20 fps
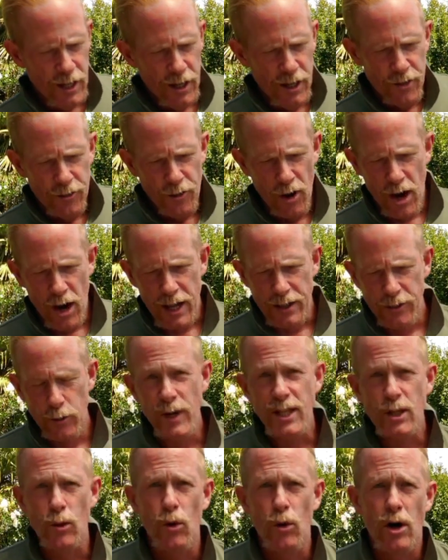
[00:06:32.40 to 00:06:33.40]
Right, the
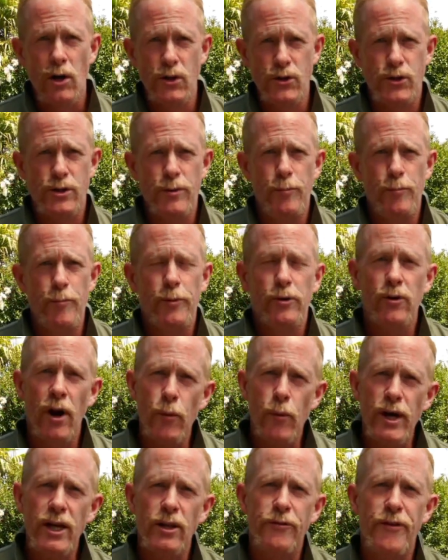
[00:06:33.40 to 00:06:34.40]
week that was. Great
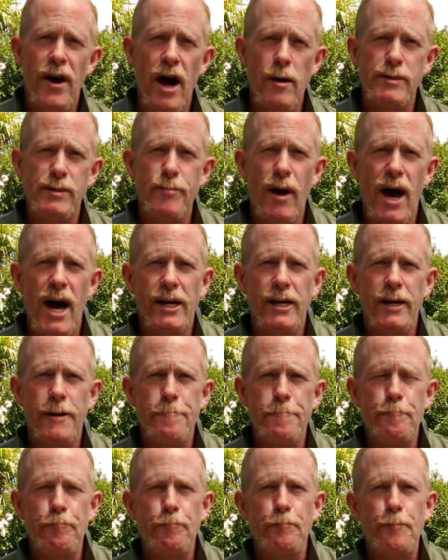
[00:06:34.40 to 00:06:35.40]
week at the farmers market.
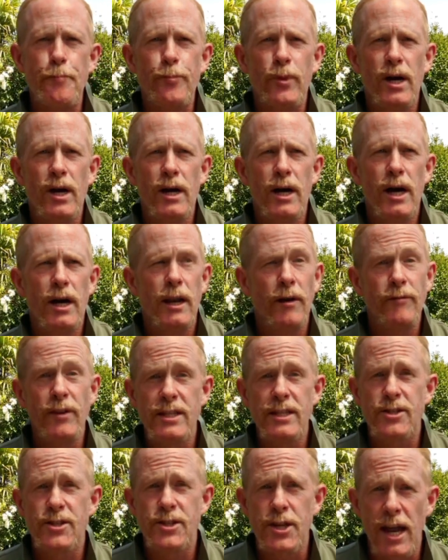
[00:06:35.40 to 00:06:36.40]
Lovely
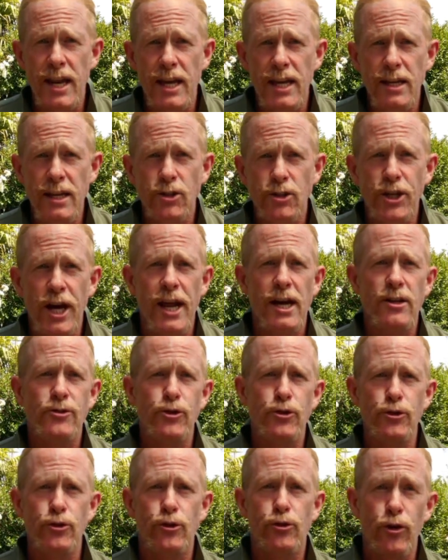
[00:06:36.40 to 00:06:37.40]
and sunny. Shout out
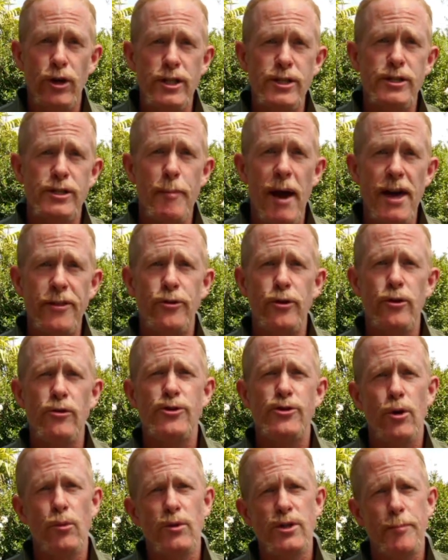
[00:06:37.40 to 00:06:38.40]
to Chris Matthews,
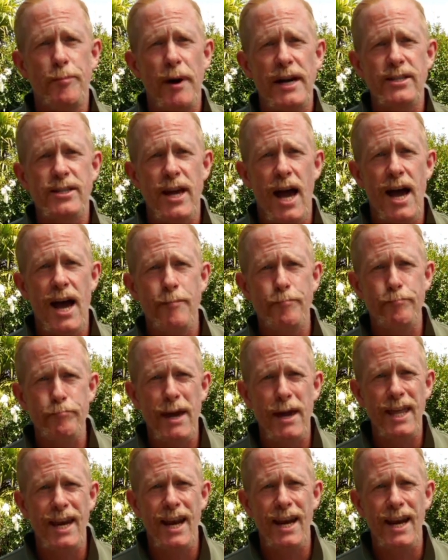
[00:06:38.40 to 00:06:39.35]
who was the busker. He